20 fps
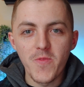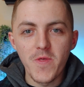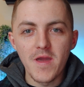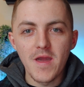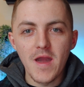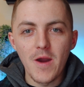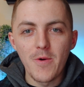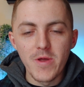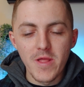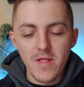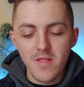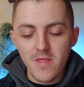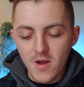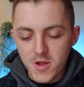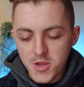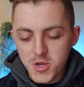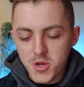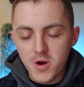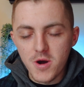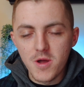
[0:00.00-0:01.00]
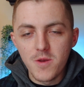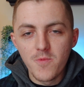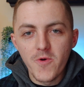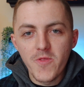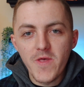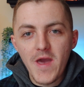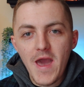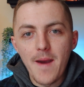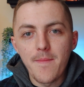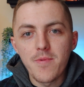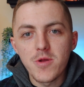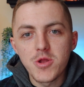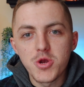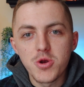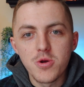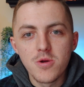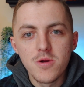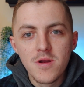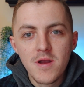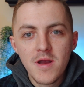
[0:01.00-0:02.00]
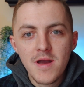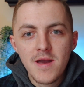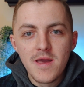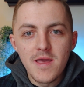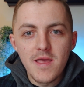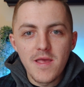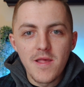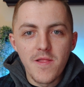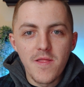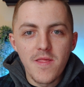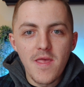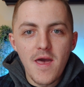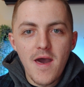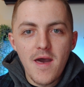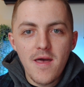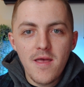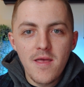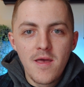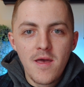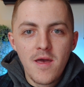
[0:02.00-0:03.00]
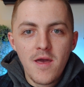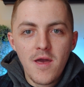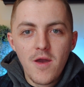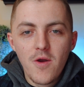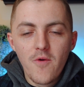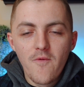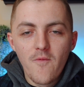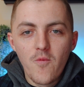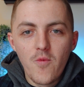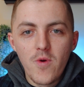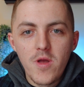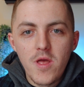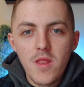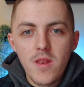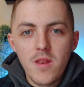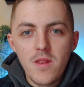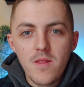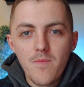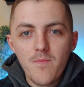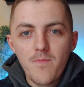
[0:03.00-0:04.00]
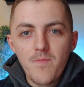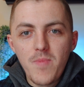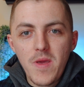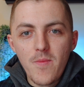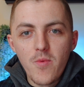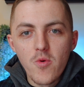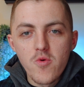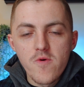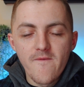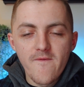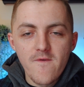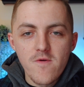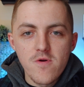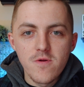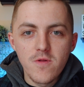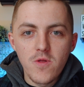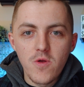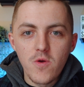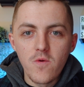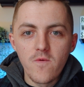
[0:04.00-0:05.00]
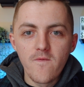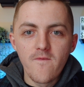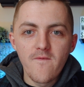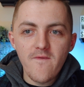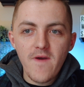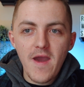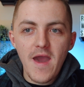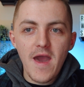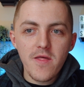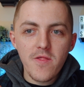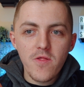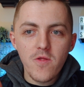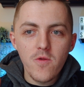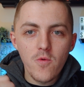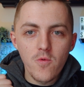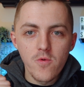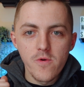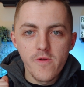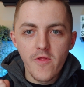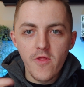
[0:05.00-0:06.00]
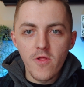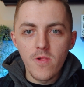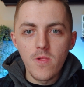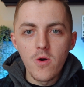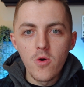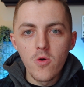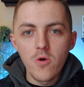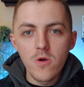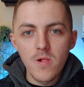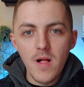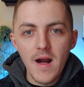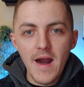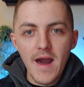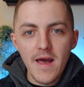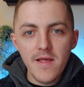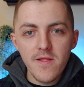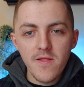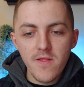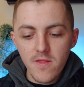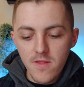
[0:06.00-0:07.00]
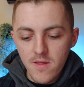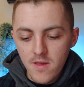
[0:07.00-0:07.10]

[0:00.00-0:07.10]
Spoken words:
thing I want to touch on with aperture is that when people refer to fast or slow glass,